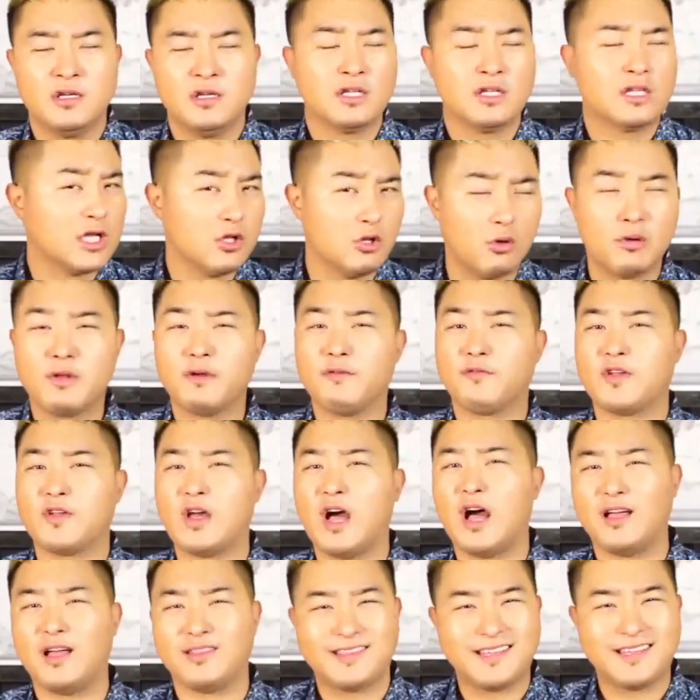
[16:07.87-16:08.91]
the glory of
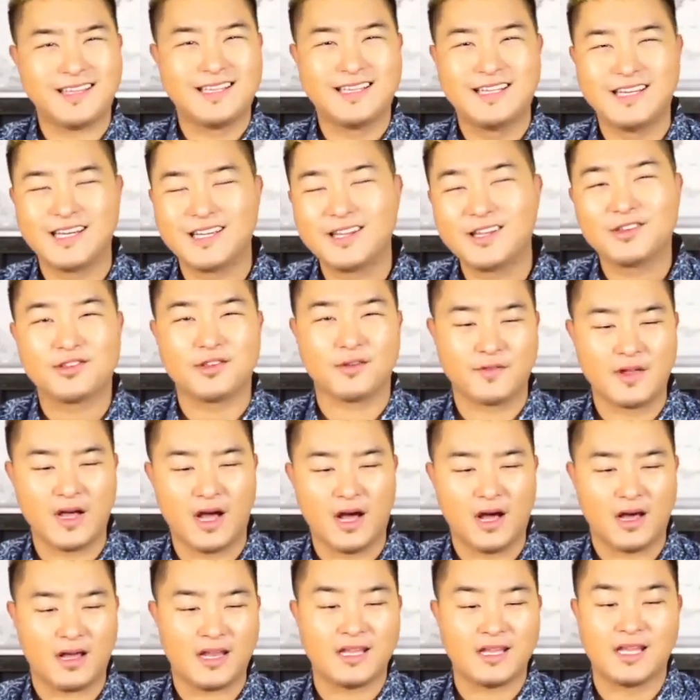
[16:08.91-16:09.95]
God, the goodness of
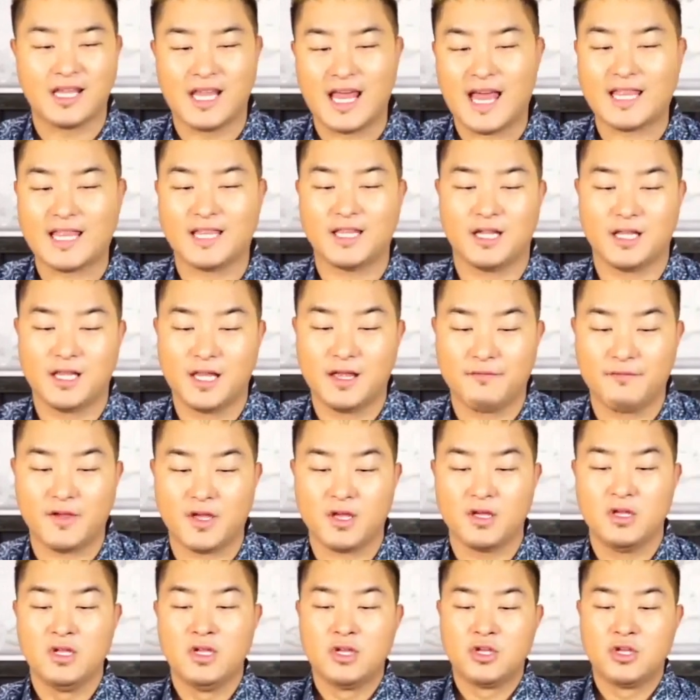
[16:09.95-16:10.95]
God in the land of the living.